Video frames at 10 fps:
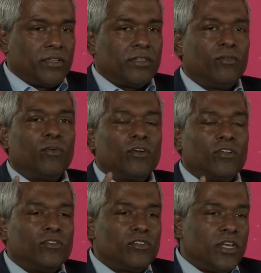They want to
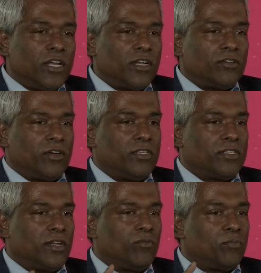use data to
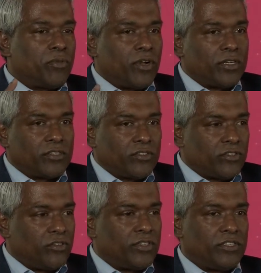understand what products and
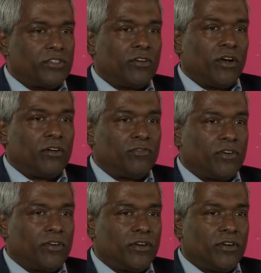services to
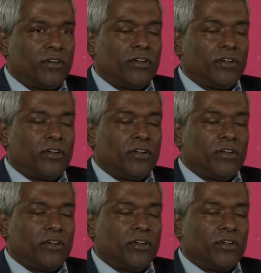offer.